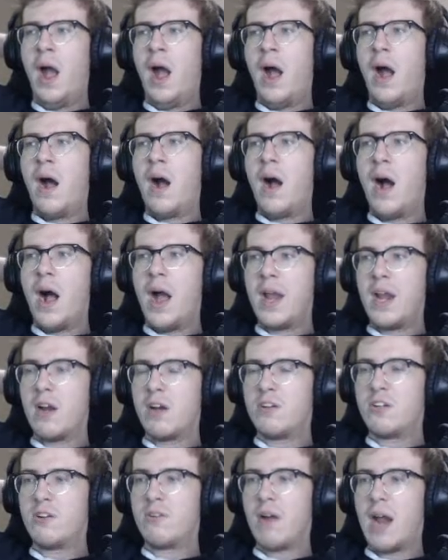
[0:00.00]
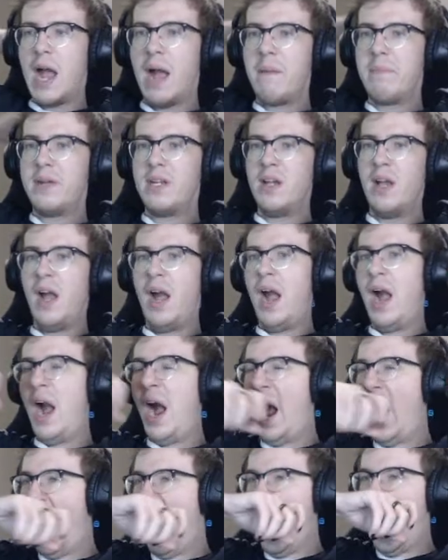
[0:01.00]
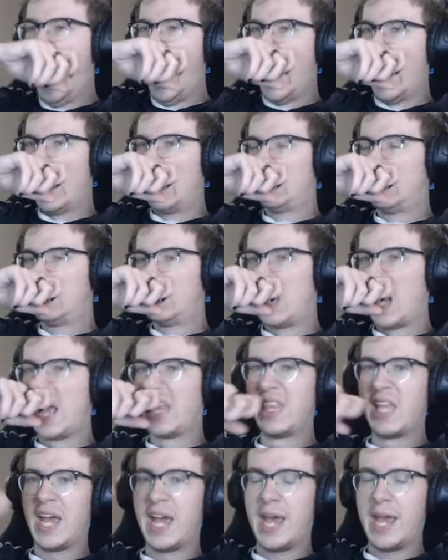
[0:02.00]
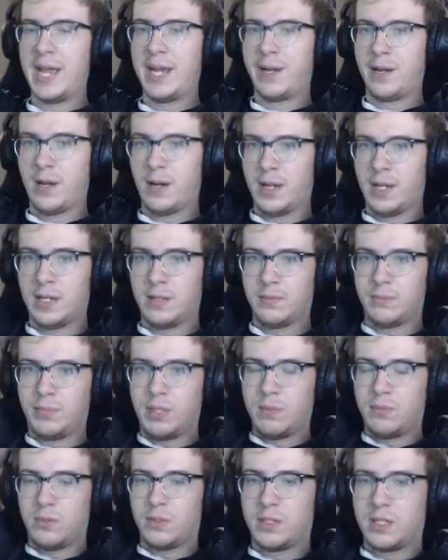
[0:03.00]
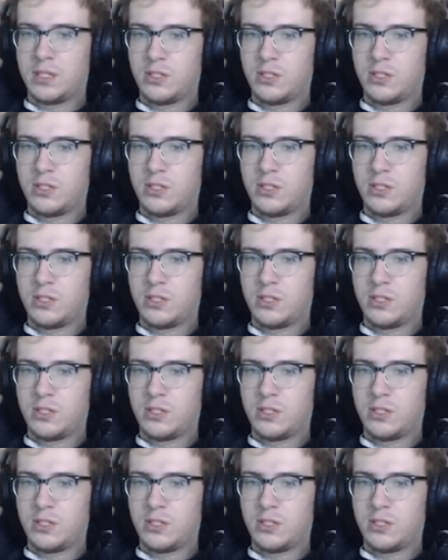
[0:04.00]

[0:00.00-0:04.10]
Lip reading: oh, you're trapped inside the hangar and people can